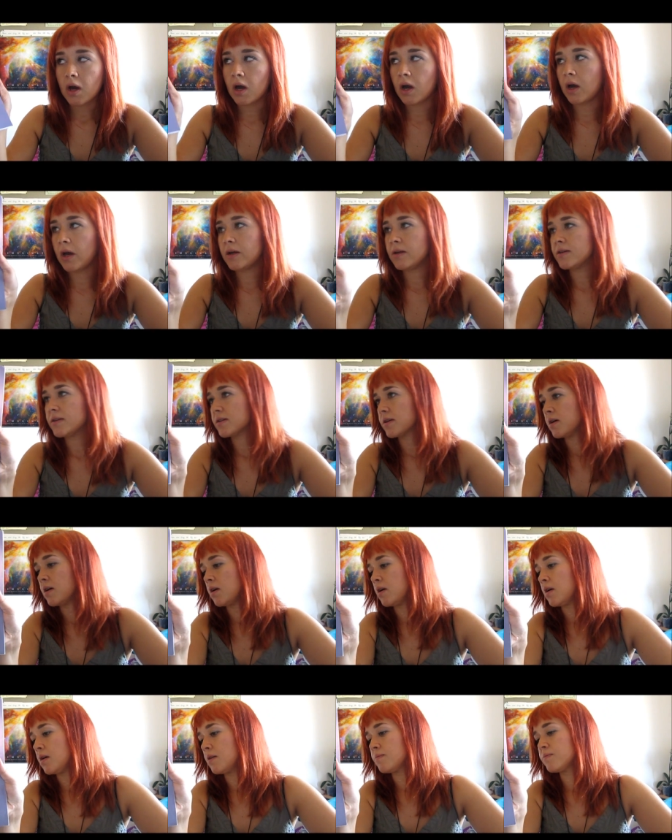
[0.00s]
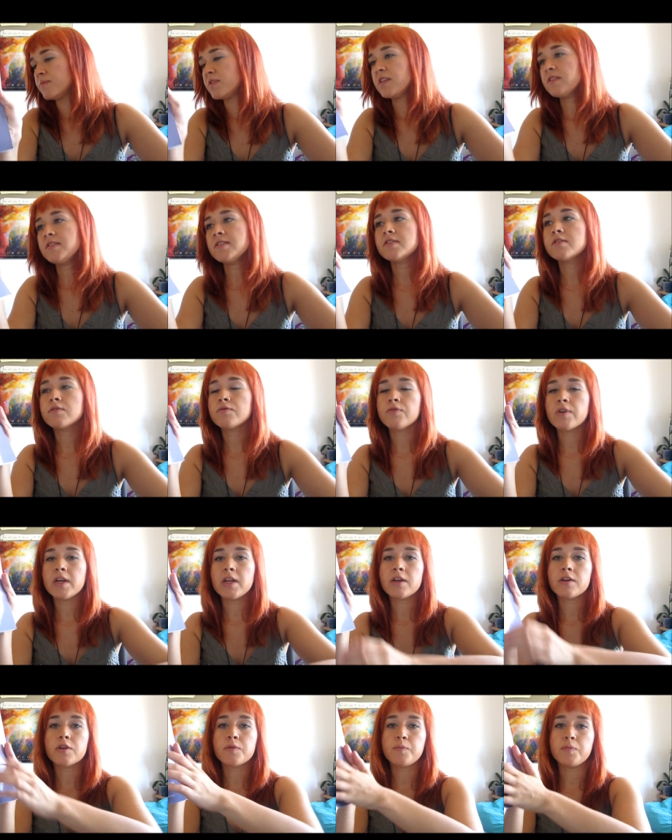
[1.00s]
And um, this is a
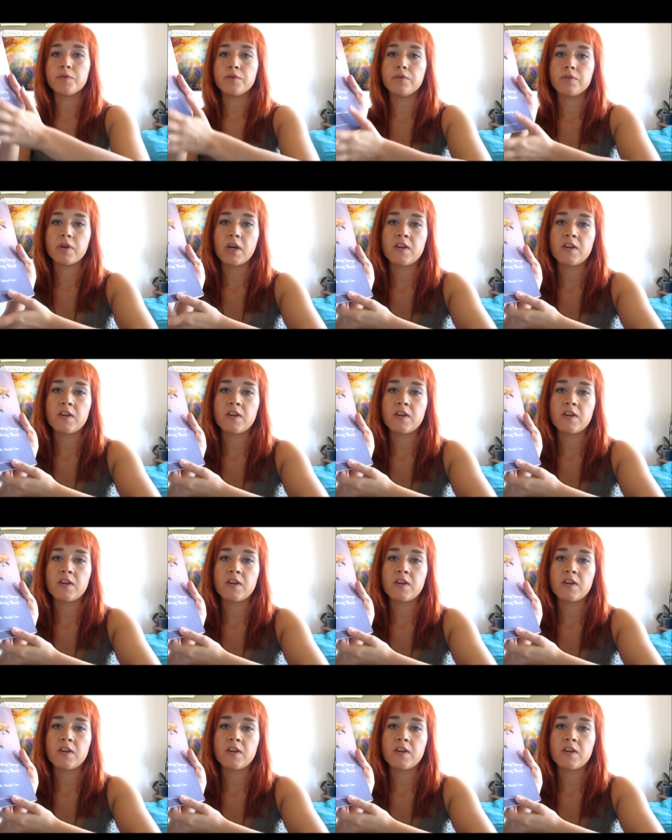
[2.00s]
really good book,